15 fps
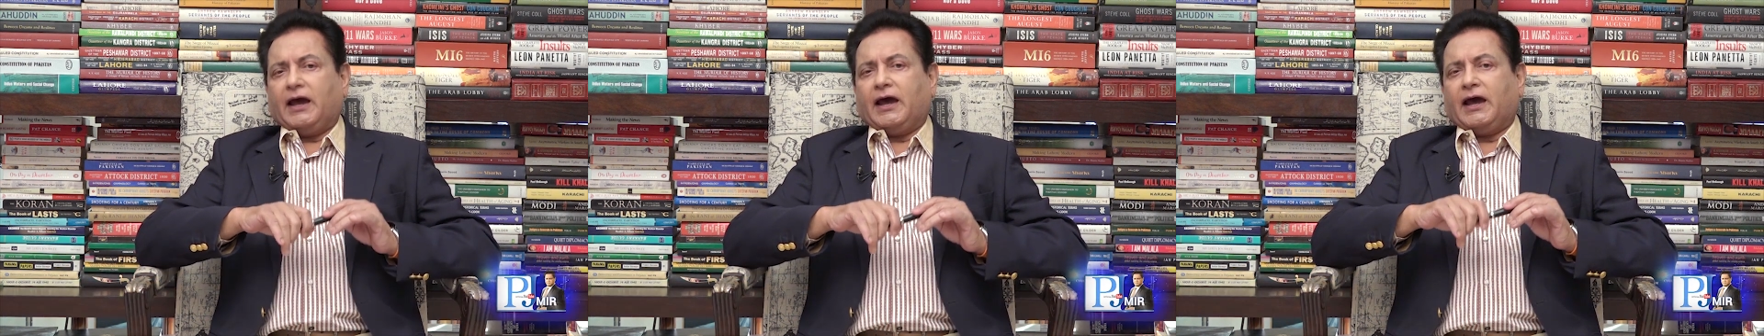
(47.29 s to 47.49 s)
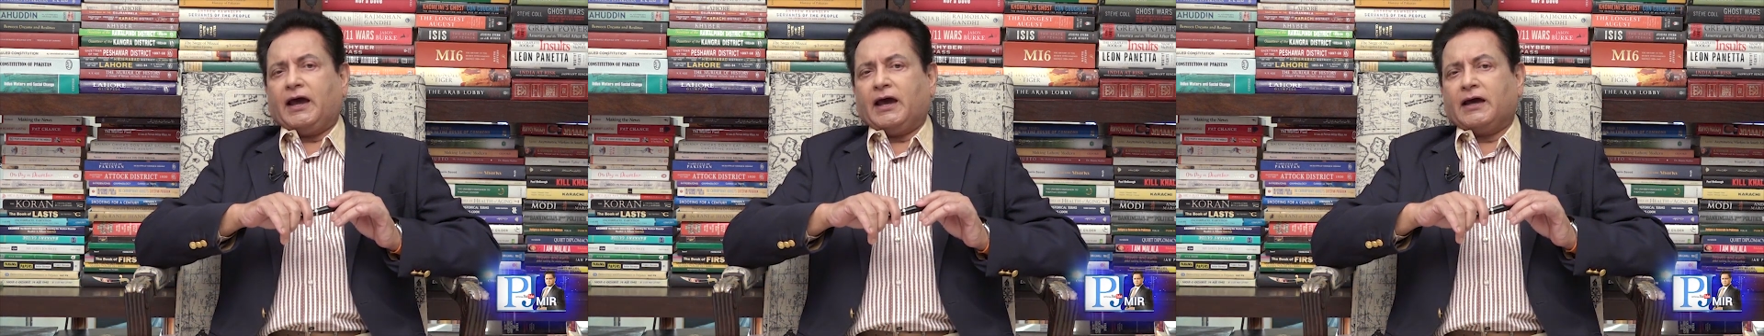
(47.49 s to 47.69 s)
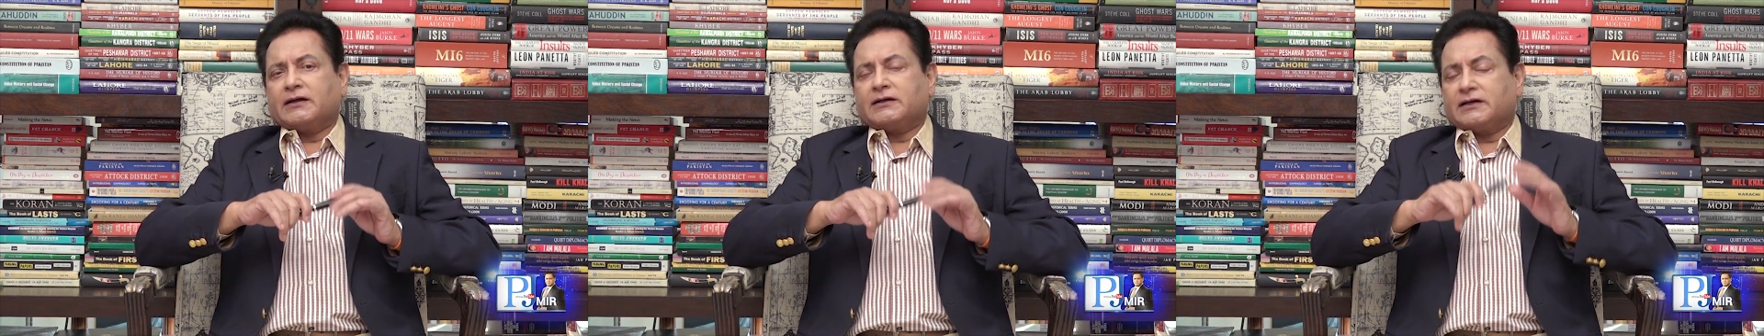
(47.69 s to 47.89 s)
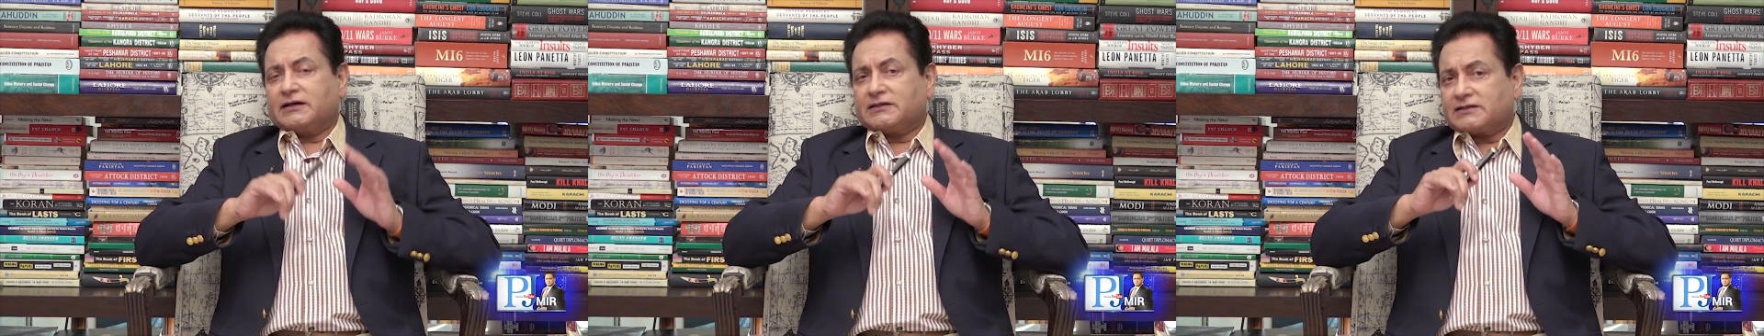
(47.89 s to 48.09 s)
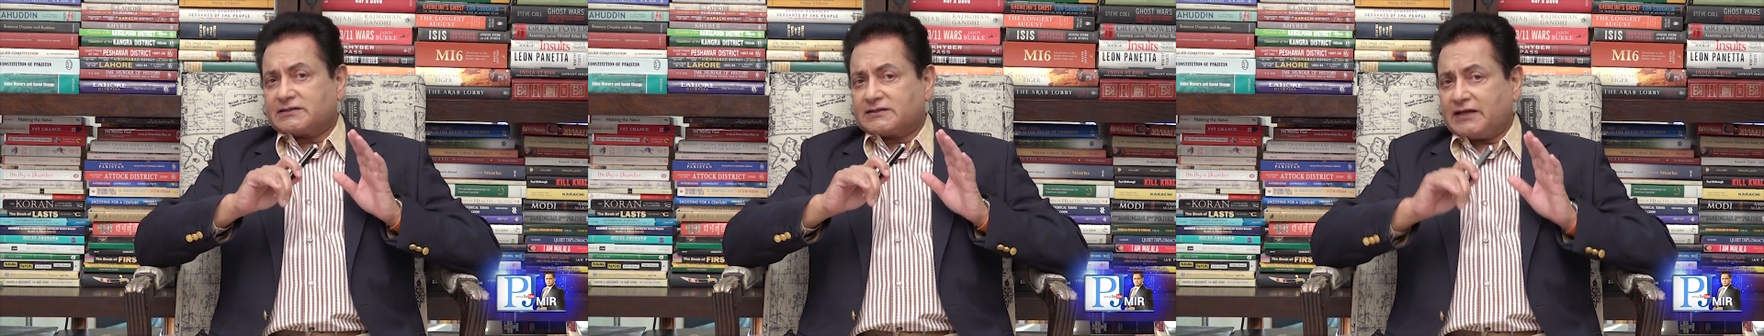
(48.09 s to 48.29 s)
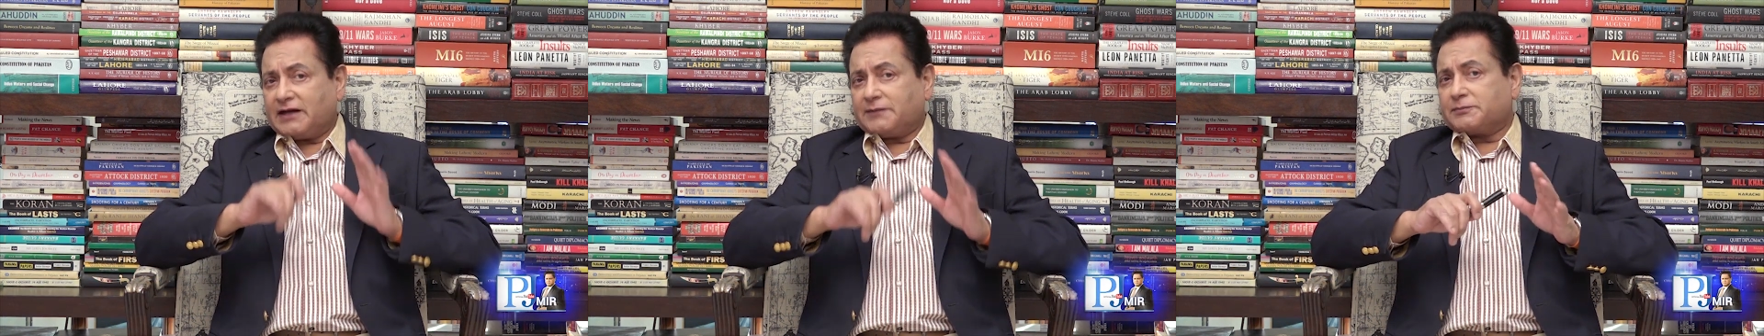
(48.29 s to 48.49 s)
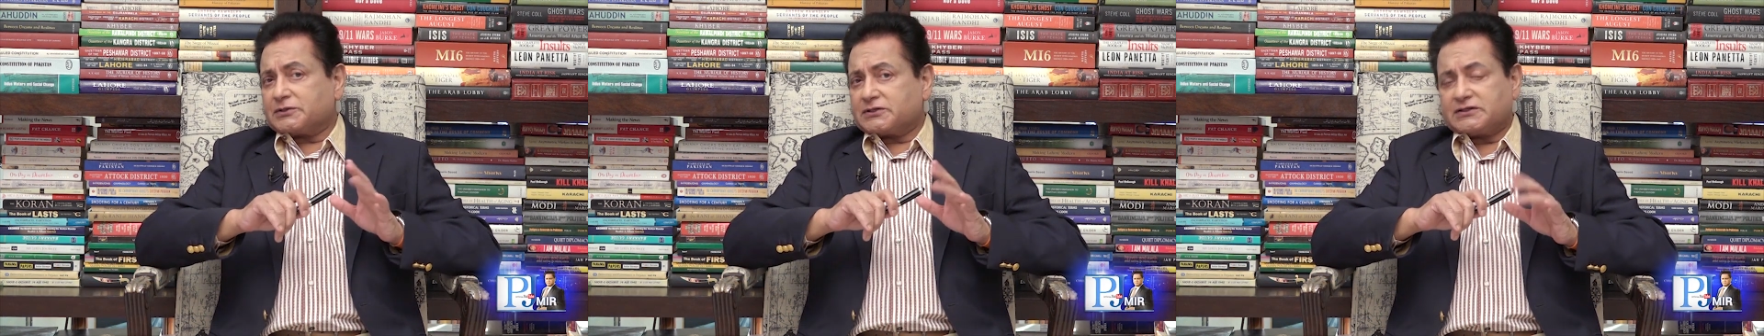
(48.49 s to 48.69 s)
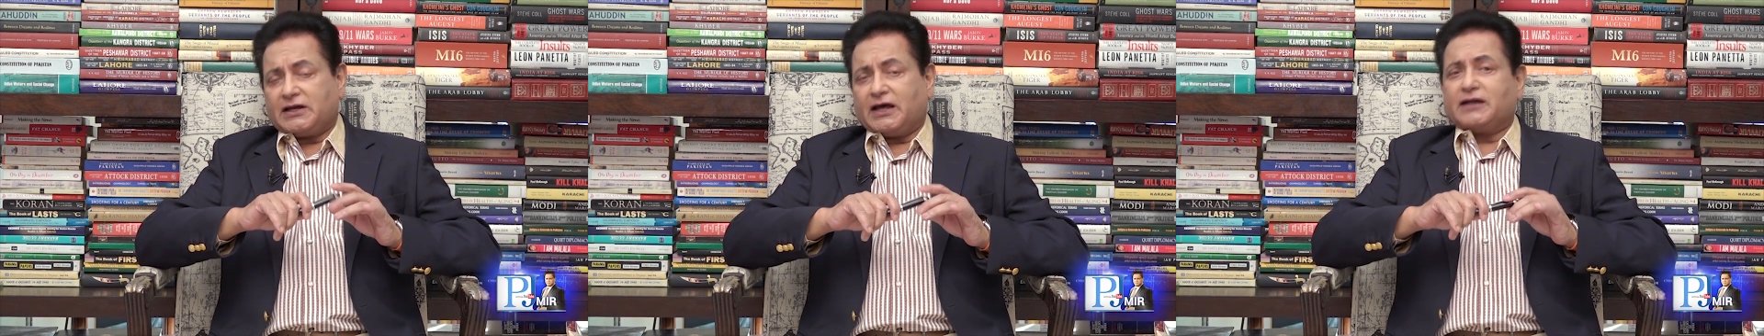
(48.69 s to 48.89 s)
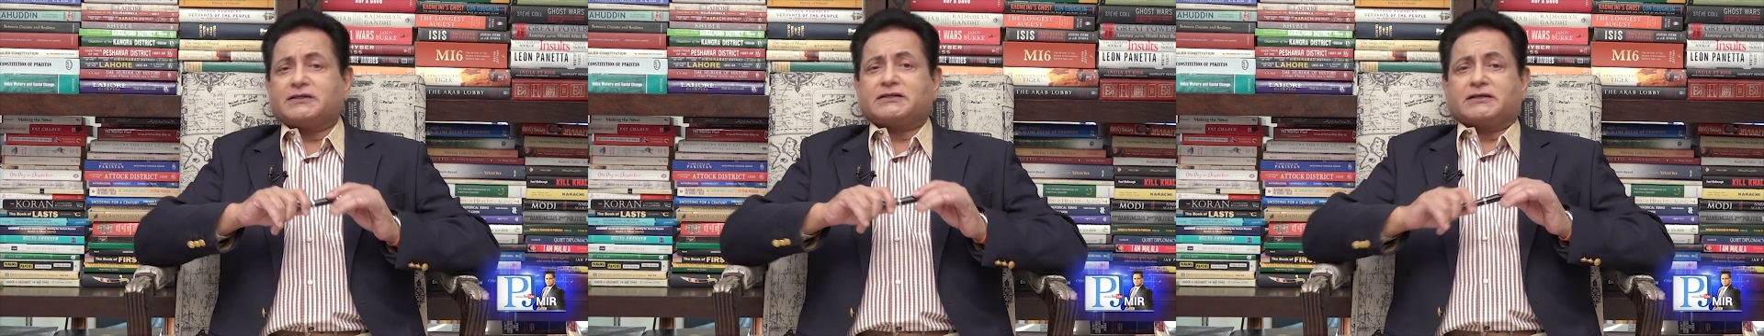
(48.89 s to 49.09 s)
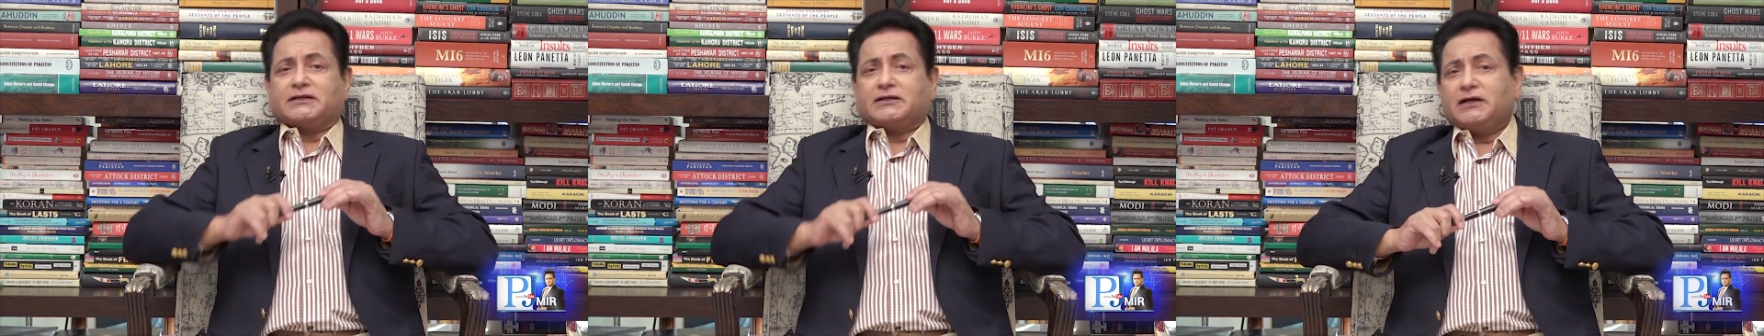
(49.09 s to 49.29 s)
and it is that
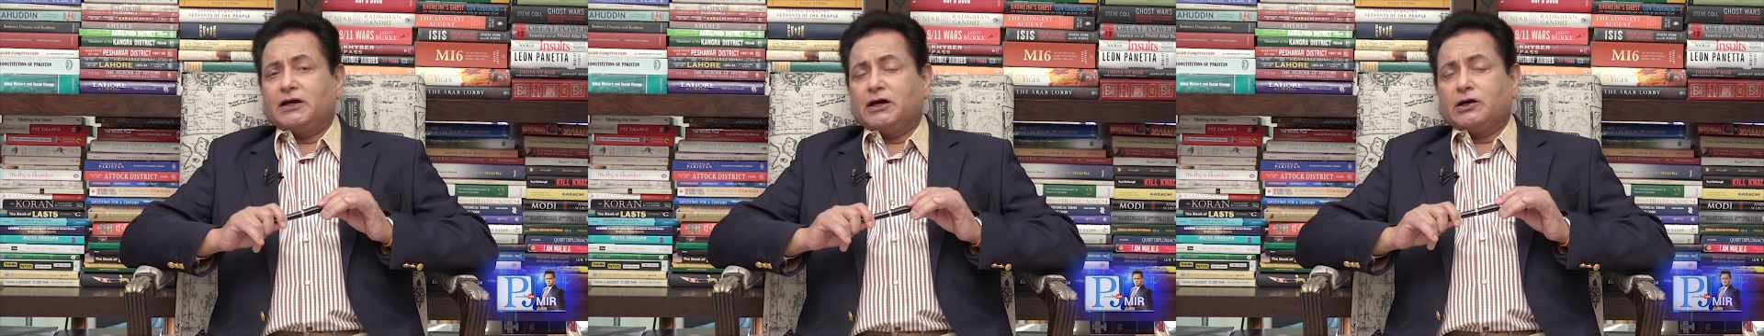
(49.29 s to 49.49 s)
personality